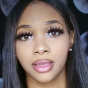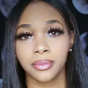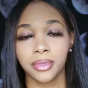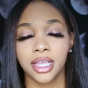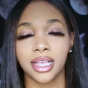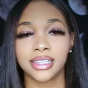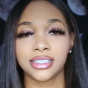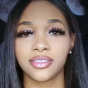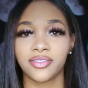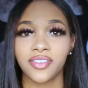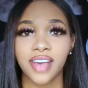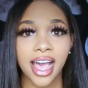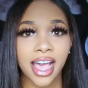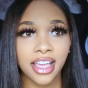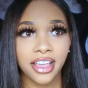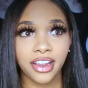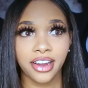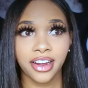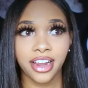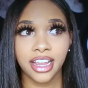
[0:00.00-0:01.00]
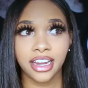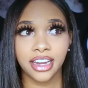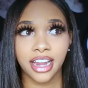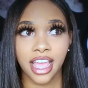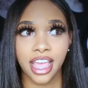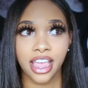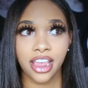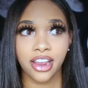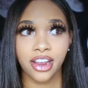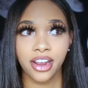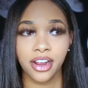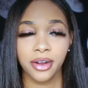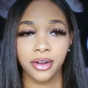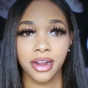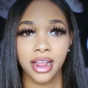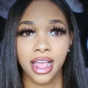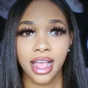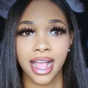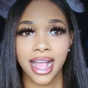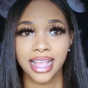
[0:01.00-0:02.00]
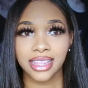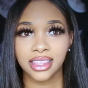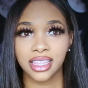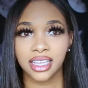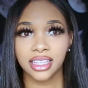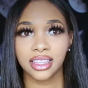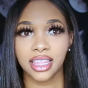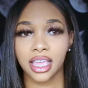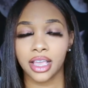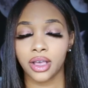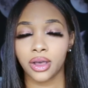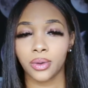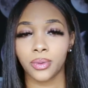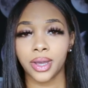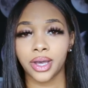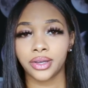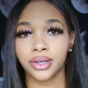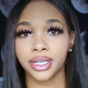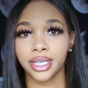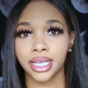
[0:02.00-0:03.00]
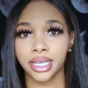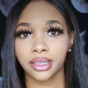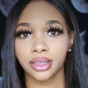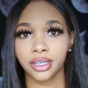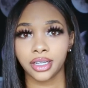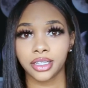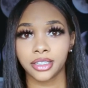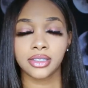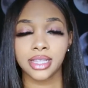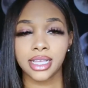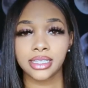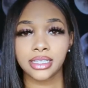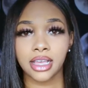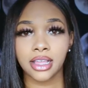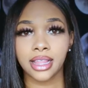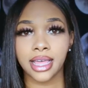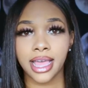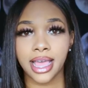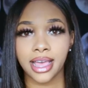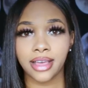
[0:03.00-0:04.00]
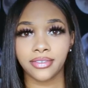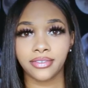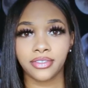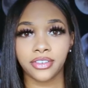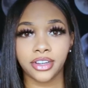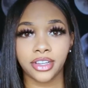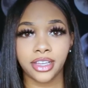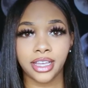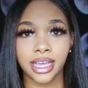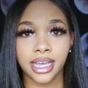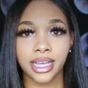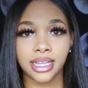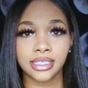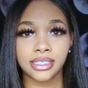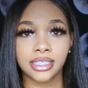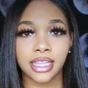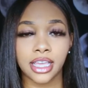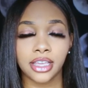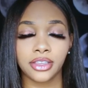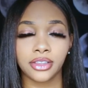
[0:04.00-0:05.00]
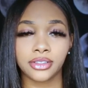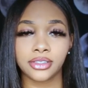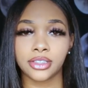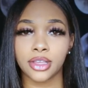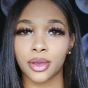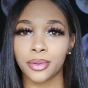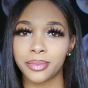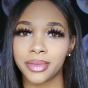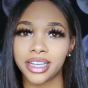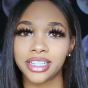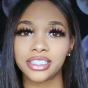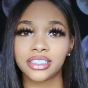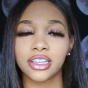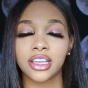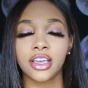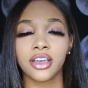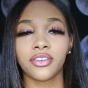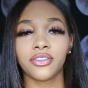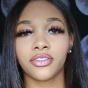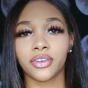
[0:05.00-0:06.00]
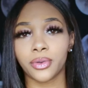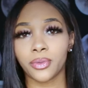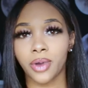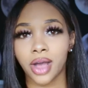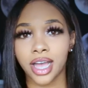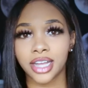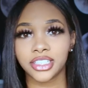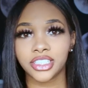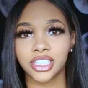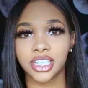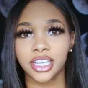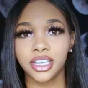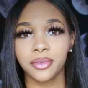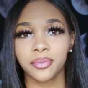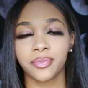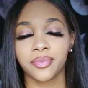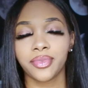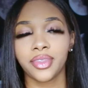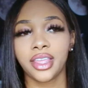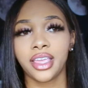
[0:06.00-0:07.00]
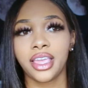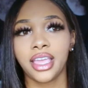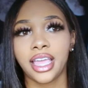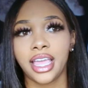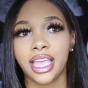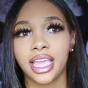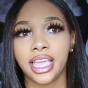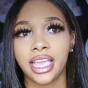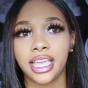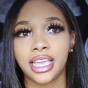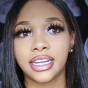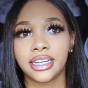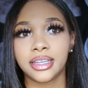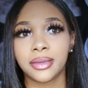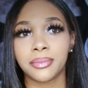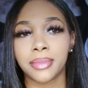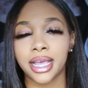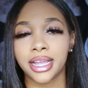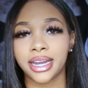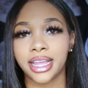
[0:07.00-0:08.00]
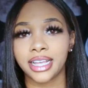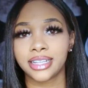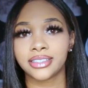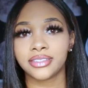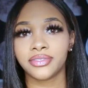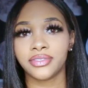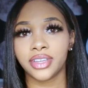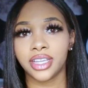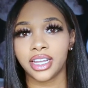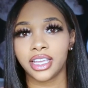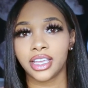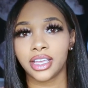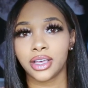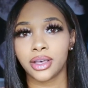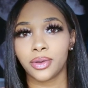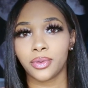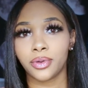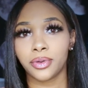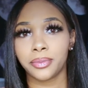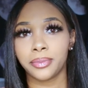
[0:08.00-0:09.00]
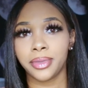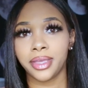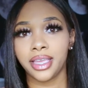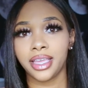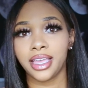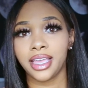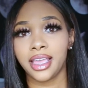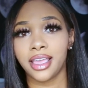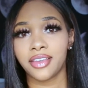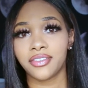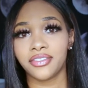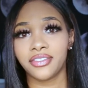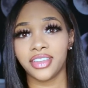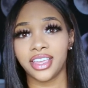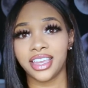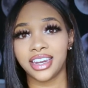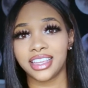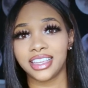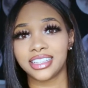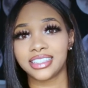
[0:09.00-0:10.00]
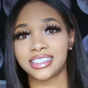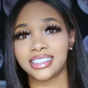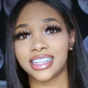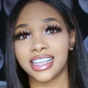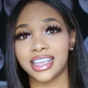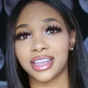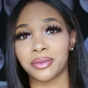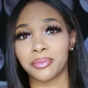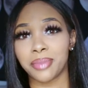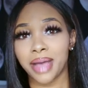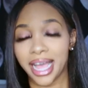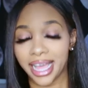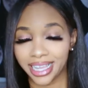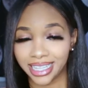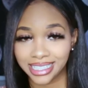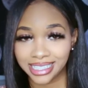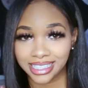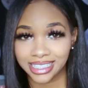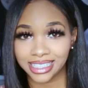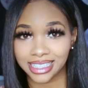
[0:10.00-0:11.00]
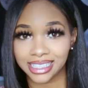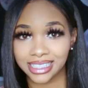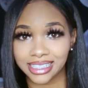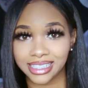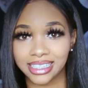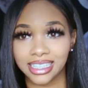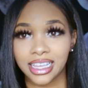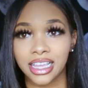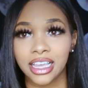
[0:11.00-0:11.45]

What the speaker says: because fire and air, I think they go well together. So that's all I have for you guys. Thank you so much for watching, and my next video will be Venus in Pisces.